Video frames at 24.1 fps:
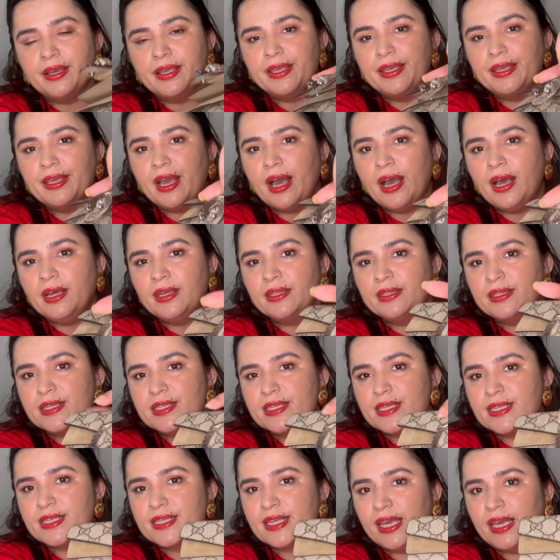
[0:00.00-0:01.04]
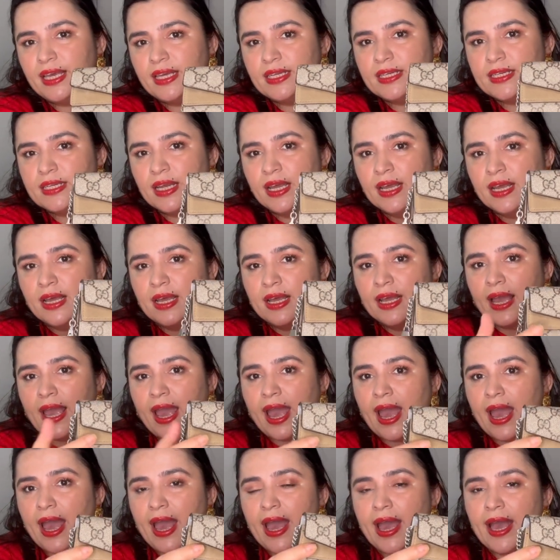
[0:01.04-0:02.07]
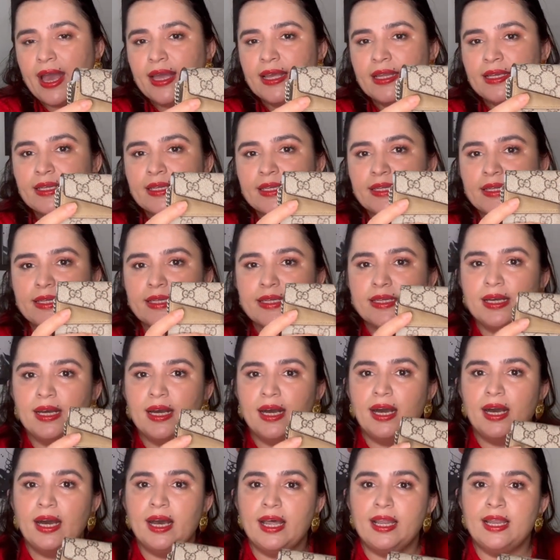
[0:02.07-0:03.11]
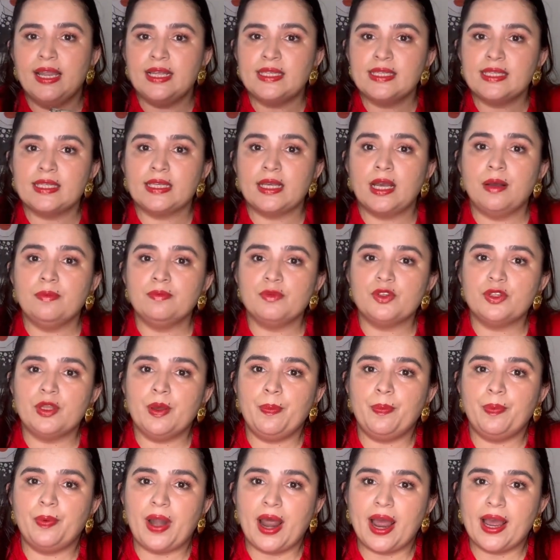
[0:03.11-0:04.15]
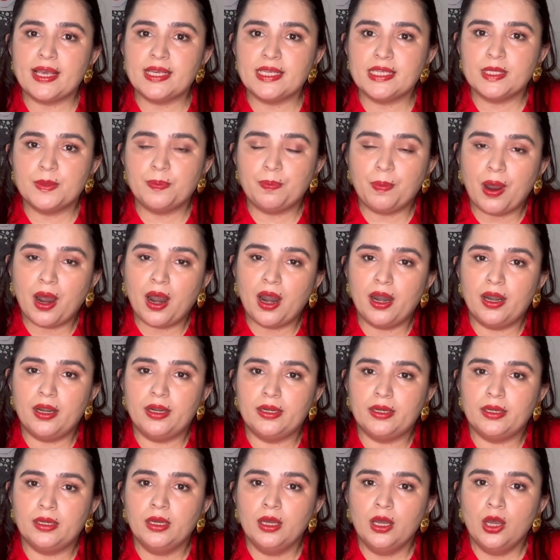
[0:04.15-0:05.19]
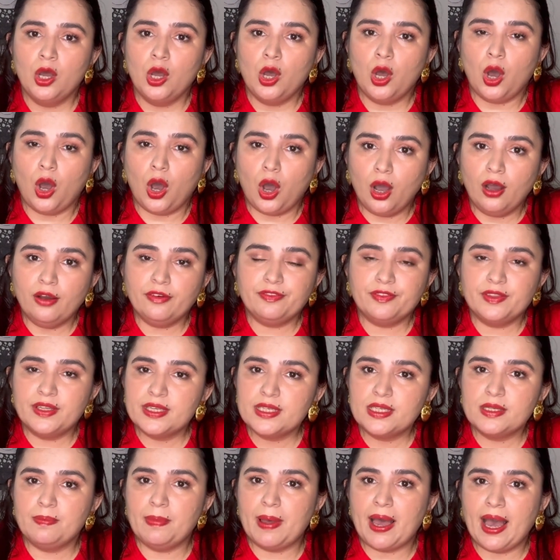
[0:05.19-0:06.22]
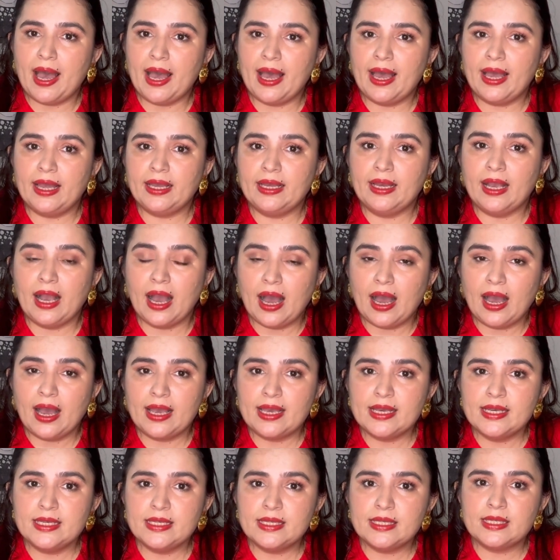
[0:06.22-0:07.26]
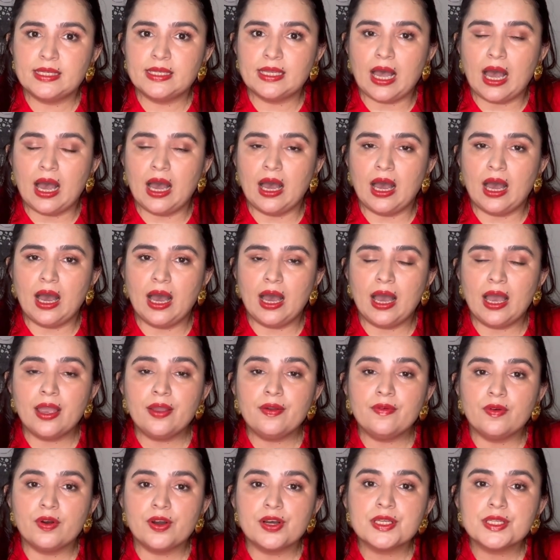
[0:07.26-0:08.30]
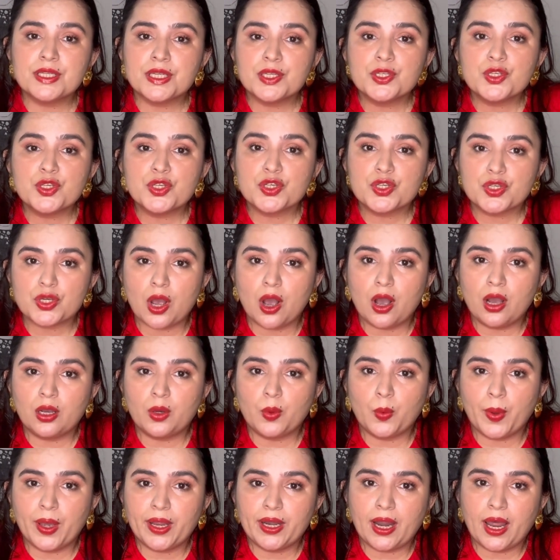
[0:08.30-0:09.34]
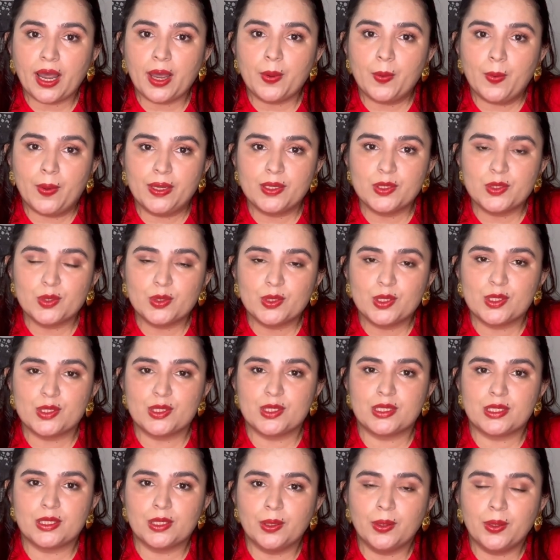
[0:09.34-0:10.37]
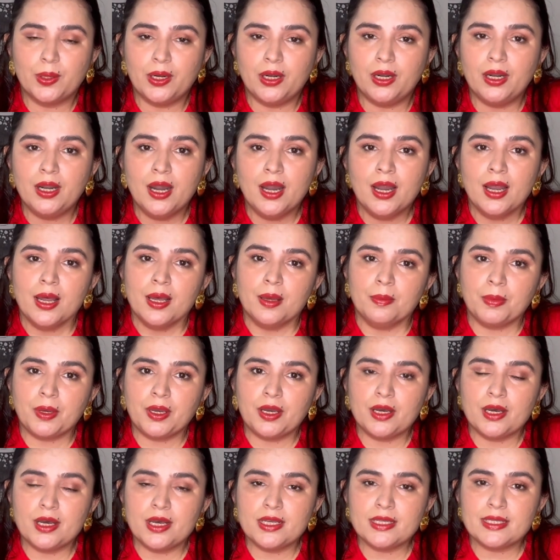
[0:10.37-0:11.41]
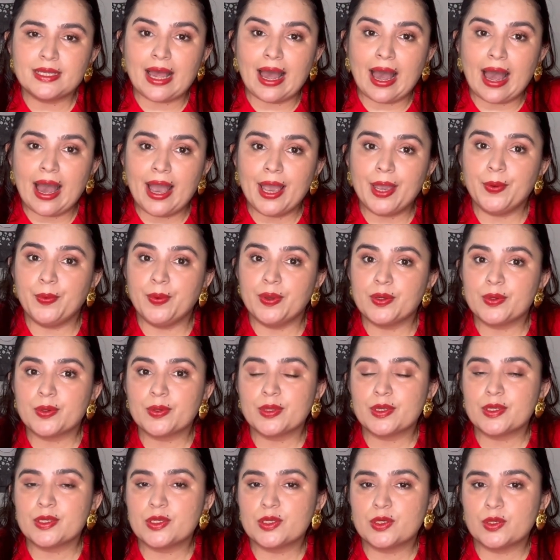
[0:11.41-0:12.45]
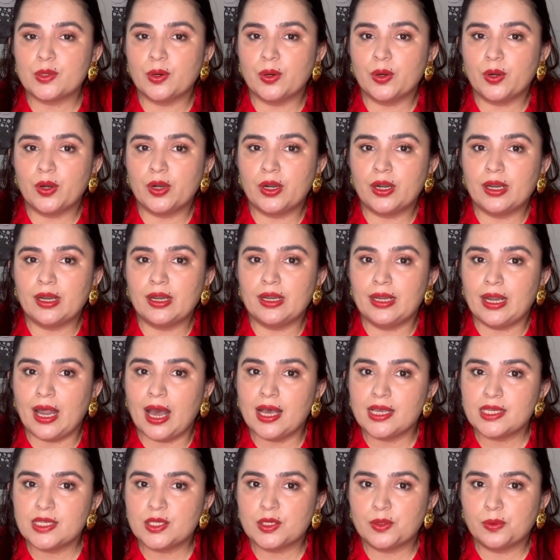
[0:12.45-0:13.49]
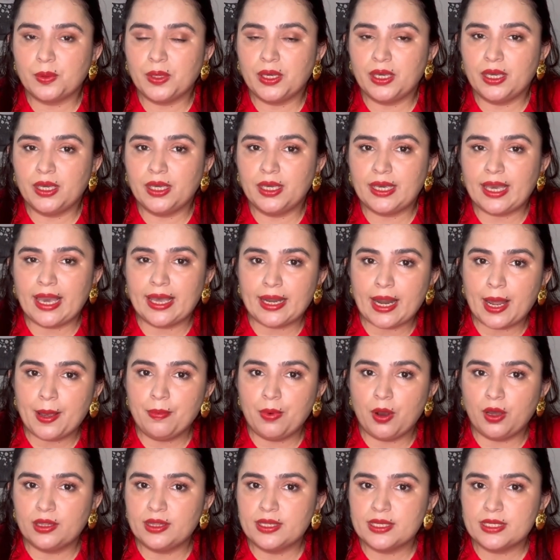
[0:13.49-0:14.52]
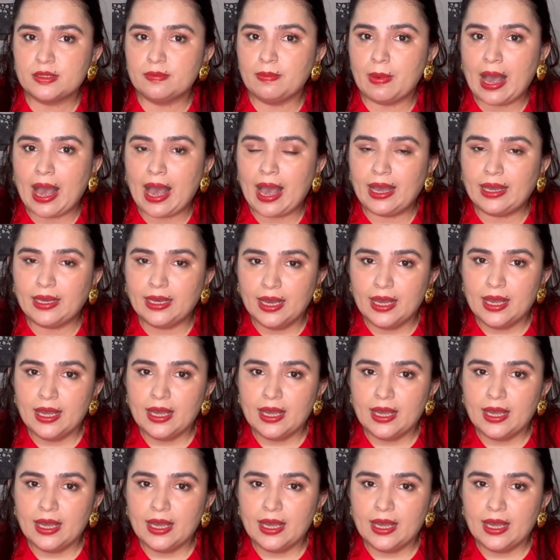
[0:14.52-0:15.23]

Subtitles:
yeah, this is it. And let's come to the price part of this bag, guys. I was in shock when I went to the store, because I went to the store last week and I bought this bag